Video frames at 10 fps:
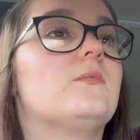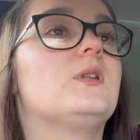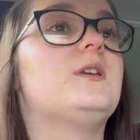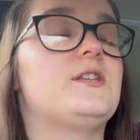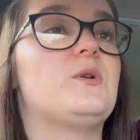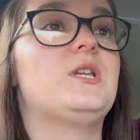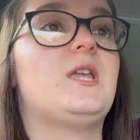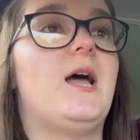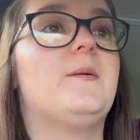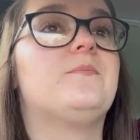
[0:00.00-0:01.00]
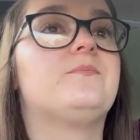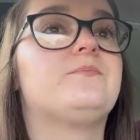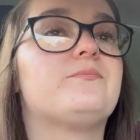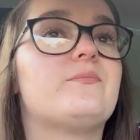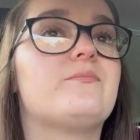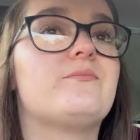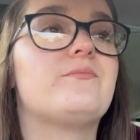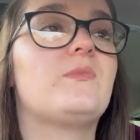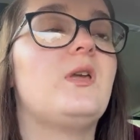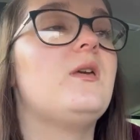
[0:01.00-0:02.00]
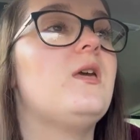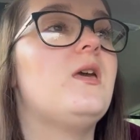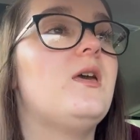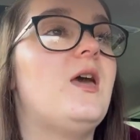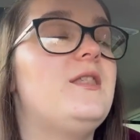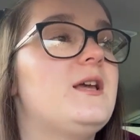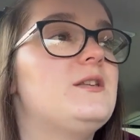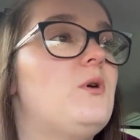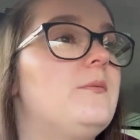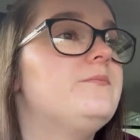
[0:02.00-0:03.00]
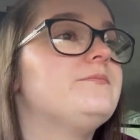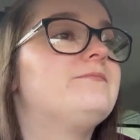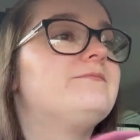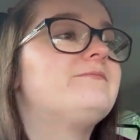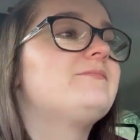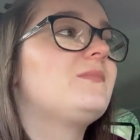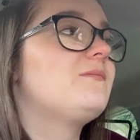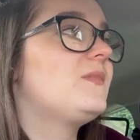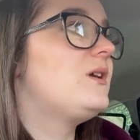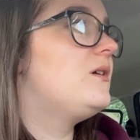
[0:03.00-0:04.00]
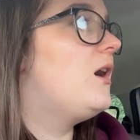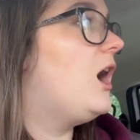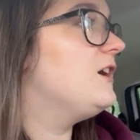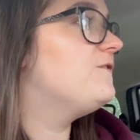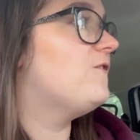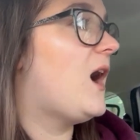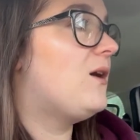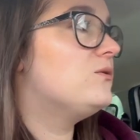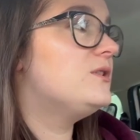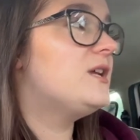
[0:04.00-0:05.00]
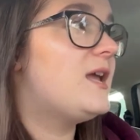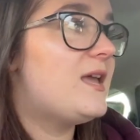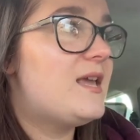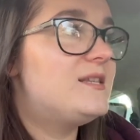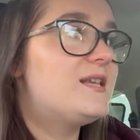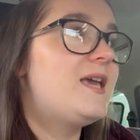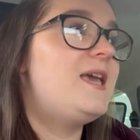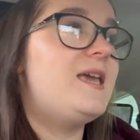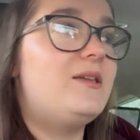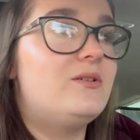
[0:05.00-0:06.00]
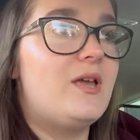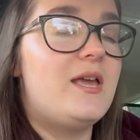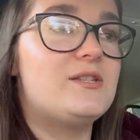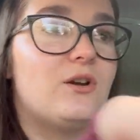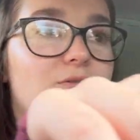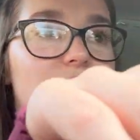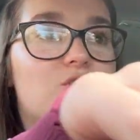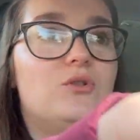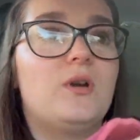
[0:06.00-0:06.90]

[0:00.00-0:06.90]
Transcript: Yeah, so I did that. And then guess what? I found his key, his original